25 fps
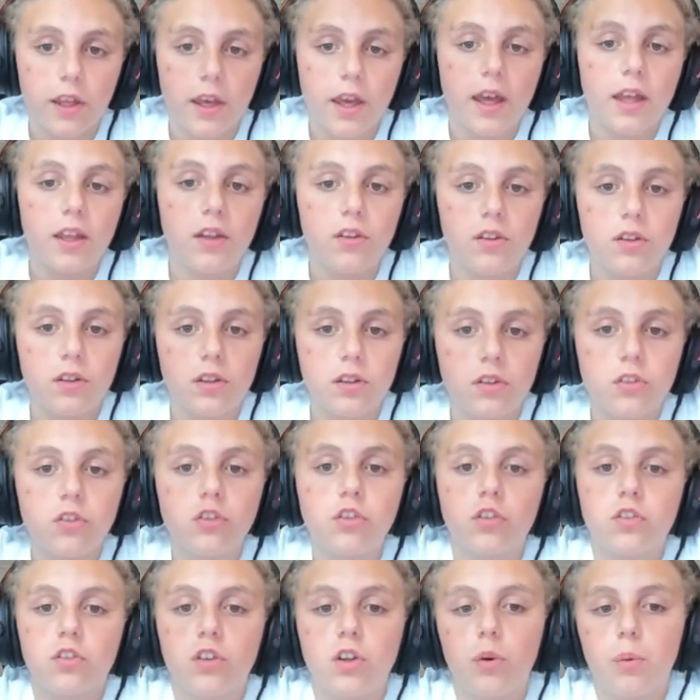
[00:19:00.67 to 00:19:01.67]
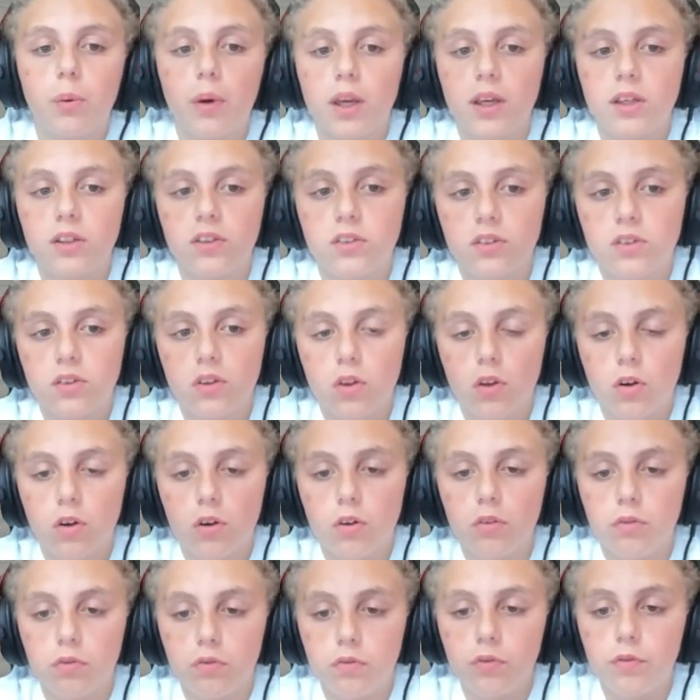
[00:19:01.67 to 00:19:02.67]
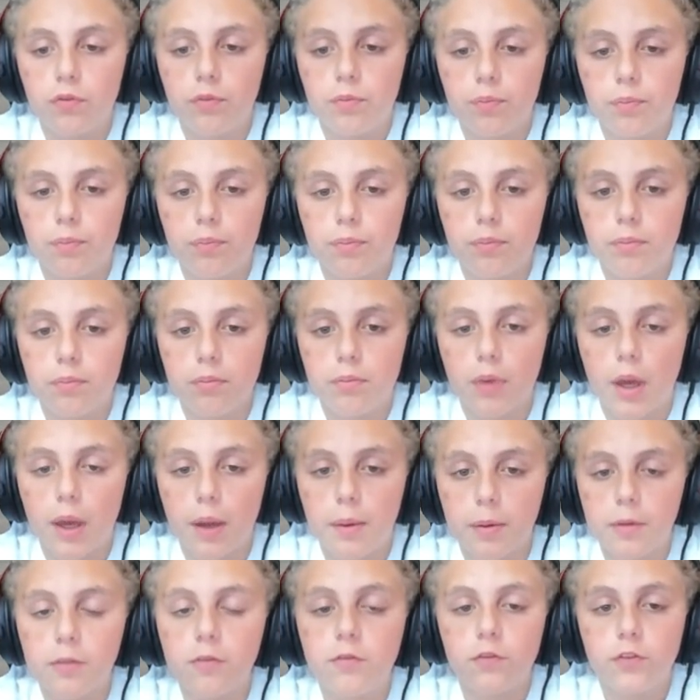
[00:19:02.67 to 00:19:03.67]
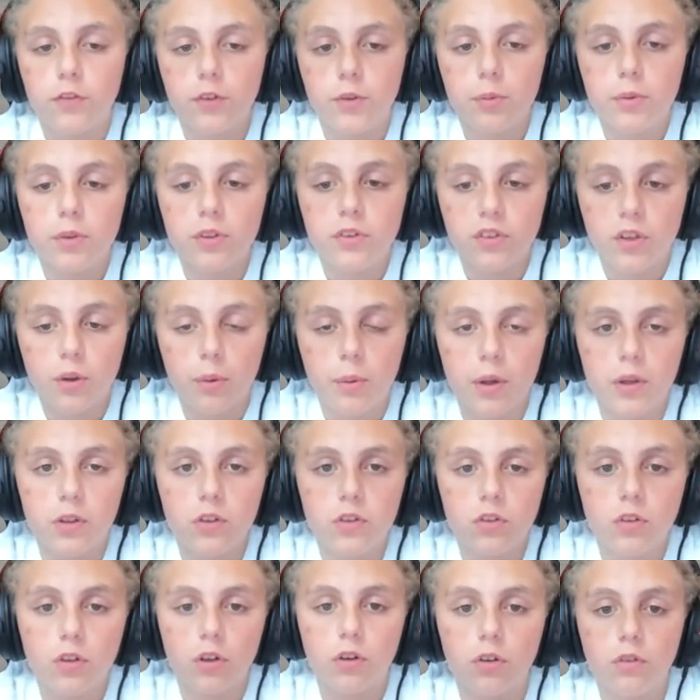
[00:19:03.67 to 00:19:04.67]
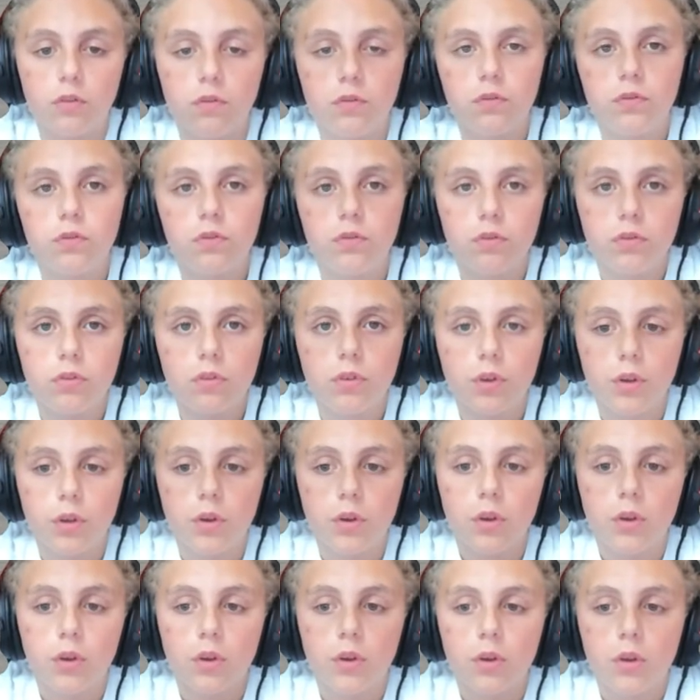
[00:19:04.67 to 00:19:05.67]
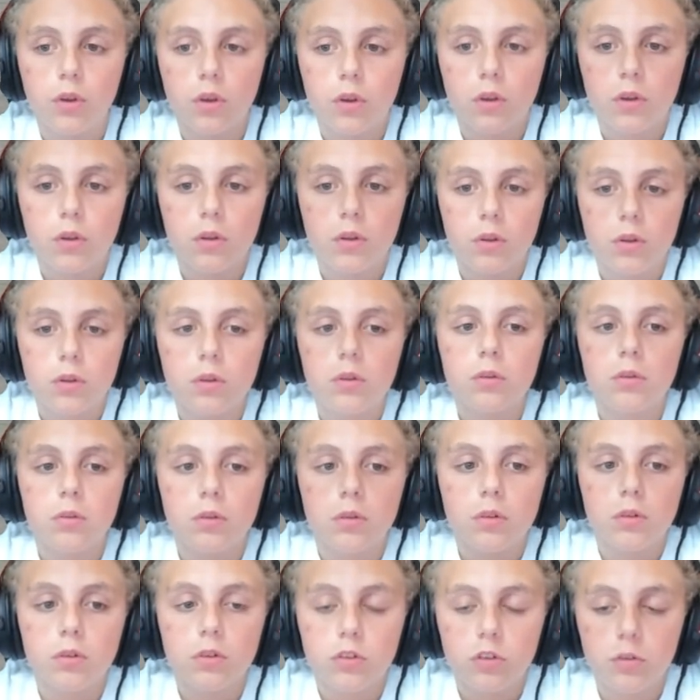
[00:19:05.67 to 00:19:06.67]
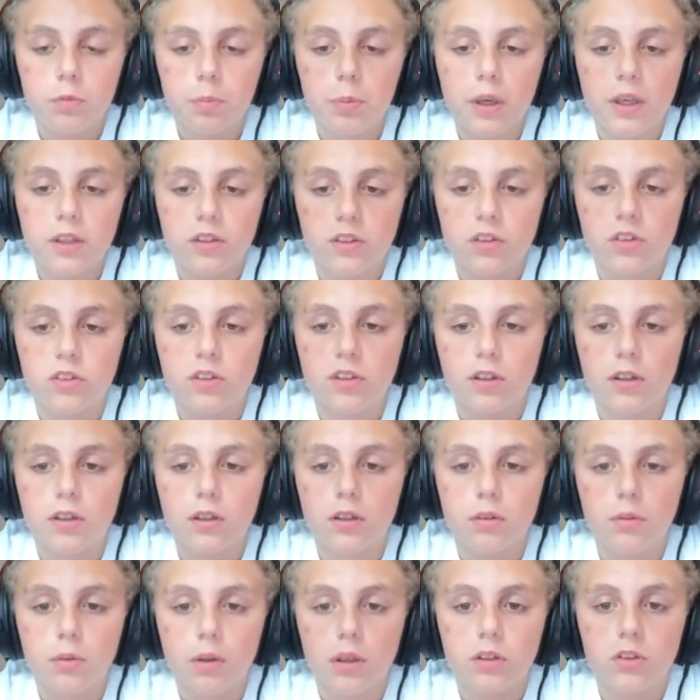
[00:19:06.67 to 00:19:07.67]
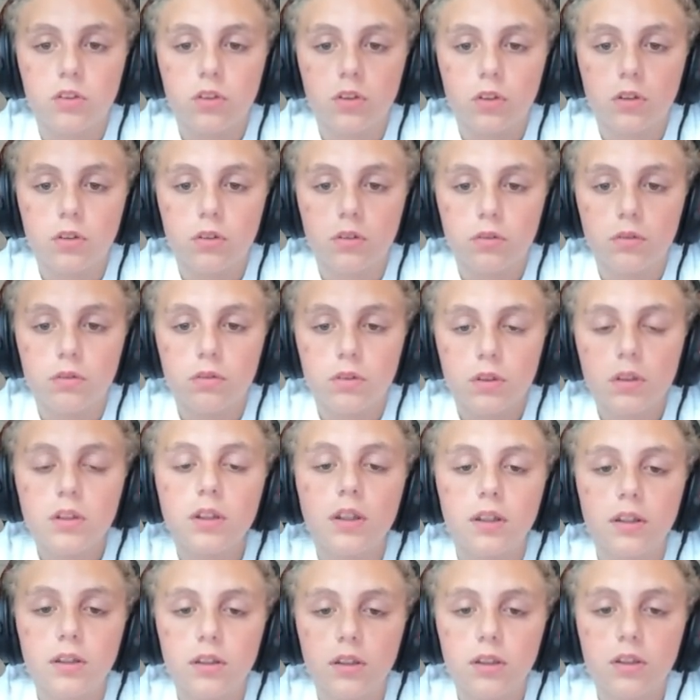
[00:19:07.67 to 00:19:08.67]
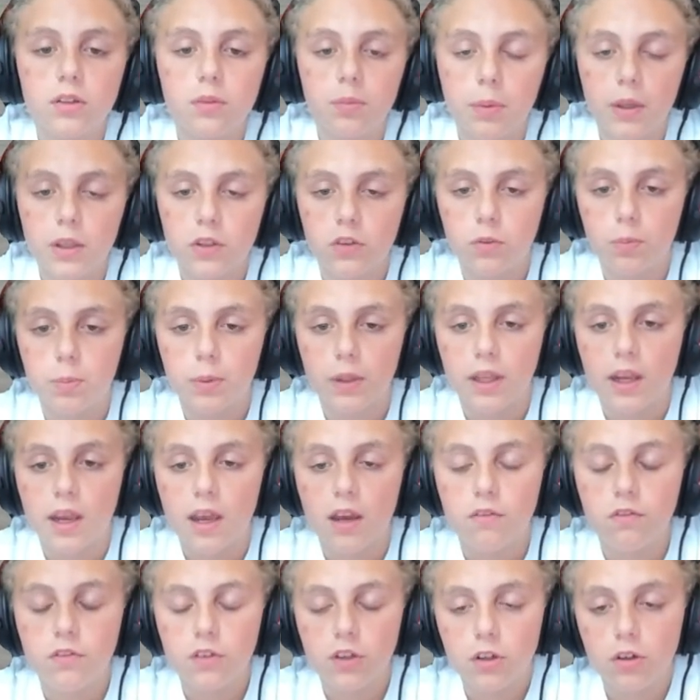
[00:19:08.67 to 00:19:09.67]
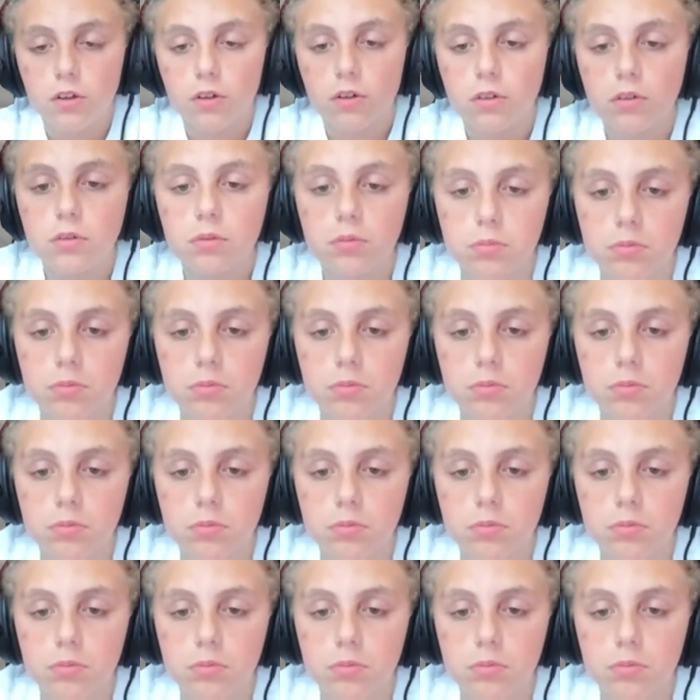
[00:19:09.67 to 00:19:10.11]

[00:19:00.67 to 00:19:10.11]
and it's just a waste of, fuel. It's a waste of space. It's a waste of, it makes the plane heavier.